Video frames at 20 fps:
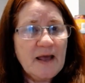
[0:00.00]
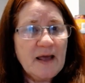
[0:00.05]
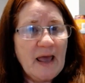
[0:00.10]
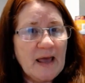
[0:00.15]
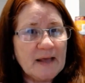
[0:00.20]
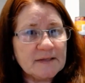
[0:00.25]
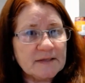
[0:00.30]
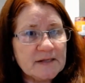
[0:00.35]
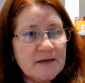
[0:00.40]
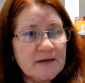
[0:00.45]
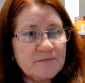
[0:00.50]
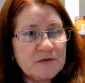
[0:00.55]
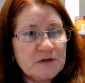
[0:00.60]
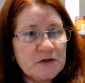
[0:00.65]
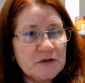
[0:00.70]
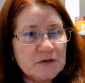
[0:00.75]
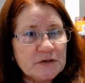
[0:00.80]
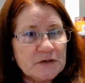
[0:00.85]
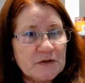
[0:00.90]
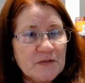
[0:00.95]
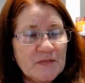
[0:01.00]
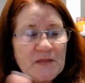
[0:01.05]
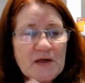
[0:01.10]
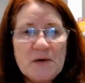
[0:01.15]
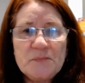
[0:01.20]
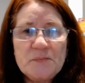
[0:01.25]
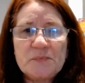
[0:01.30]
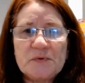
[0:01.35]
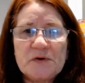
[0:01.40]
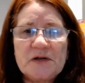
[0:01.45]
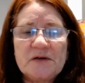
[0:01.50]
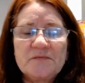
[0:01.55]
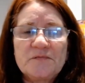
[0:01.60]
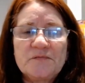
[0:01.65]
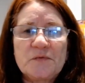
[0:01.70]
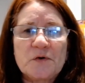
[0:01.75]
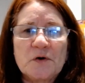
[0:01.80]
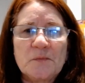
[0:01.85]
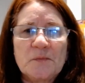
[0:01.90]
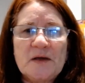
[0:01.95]
and leaving your little thumbprint
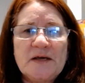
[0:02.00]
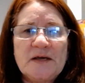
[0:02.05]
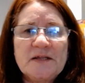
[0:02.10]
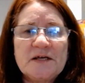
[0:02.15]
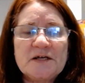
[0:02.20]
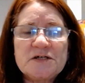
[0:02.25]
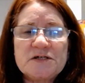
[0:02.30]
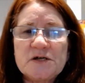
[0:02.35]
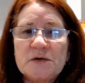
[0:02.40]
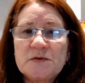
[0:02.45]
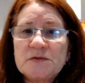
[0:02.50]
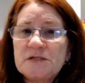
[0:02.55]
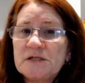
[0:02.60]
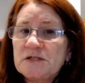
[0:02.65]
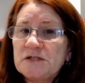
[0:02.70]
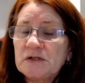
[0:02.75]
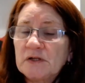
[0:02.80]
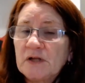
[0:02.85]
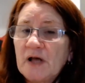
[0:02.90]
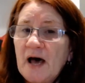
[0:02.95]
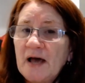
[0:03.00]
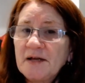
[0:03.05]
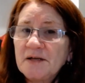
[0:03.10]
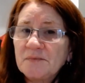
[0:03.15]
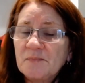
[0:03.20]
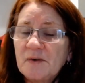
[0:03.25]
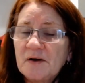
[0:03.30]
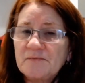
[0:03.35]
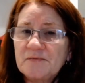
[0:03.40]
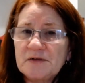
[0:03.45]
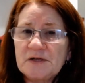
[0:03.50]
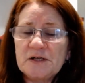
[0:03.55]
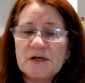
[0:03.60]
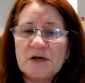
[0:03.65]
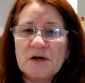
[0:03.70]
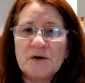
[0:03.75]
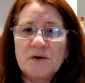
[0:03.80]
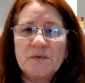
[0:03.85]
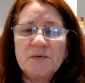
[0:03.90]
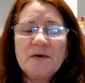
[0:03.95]
for me that shows that you liked my
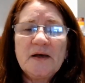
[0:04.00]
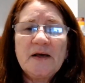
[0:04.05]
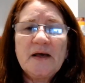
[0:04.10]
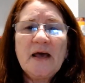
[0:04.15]
video.